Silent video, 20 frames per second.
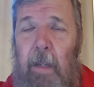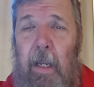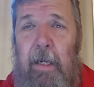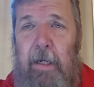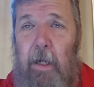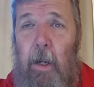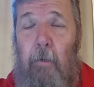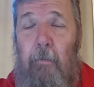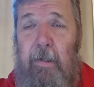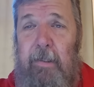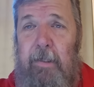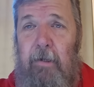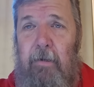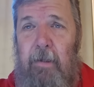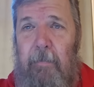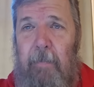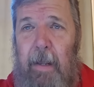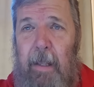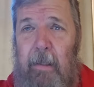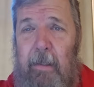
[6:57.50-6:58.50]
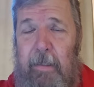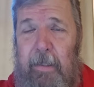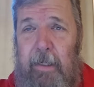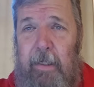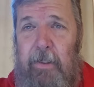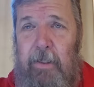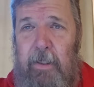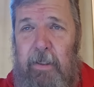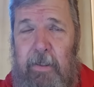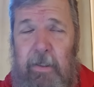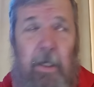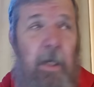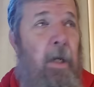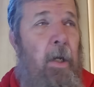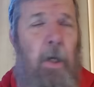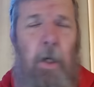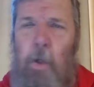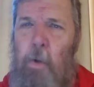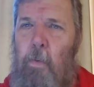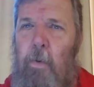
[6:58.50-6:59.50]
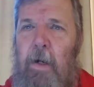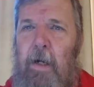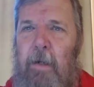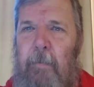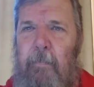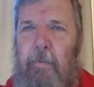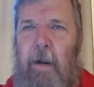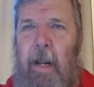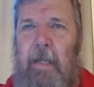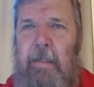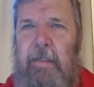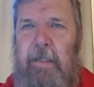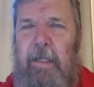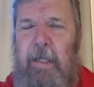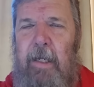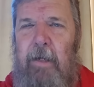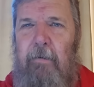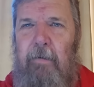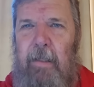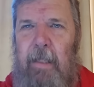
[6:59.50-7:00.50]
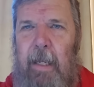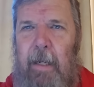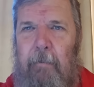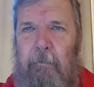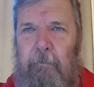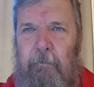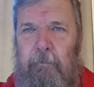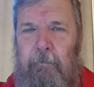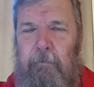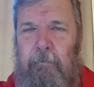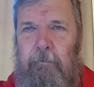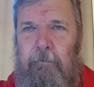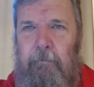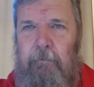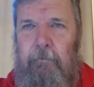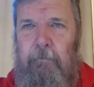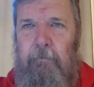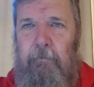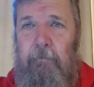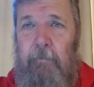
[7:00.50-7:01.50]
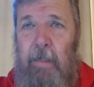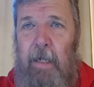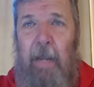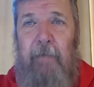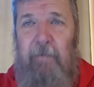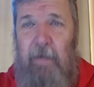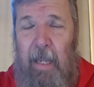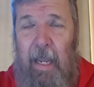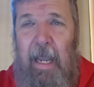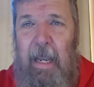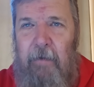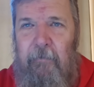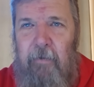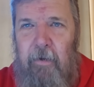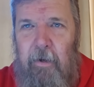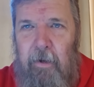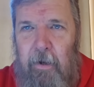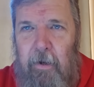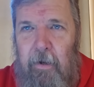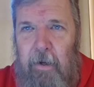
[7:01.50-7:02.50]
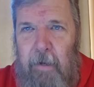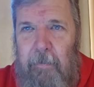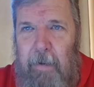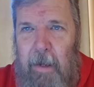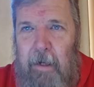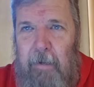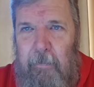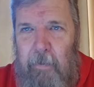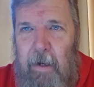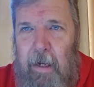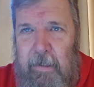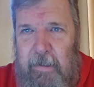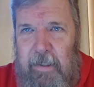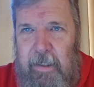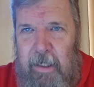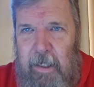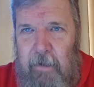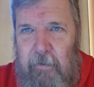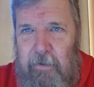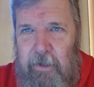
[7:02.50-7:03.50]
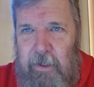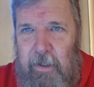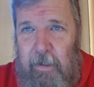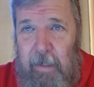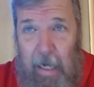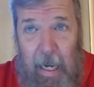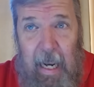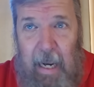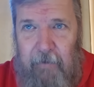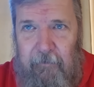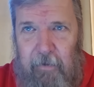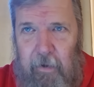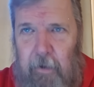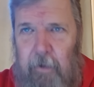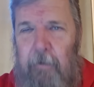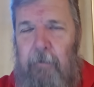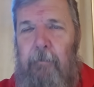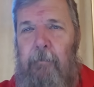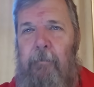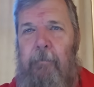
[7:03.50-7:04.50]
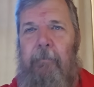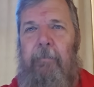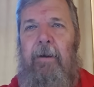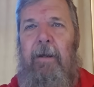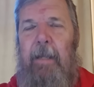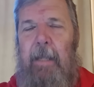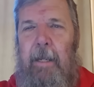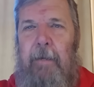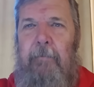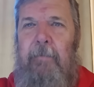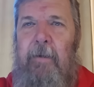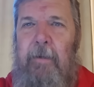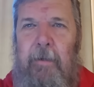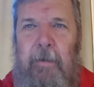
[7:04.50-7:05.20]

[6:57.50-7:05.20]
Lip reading: And you always hear the politicians, we're going to prosecute them. Have you ever heard about a prosecution? Ever? Okay.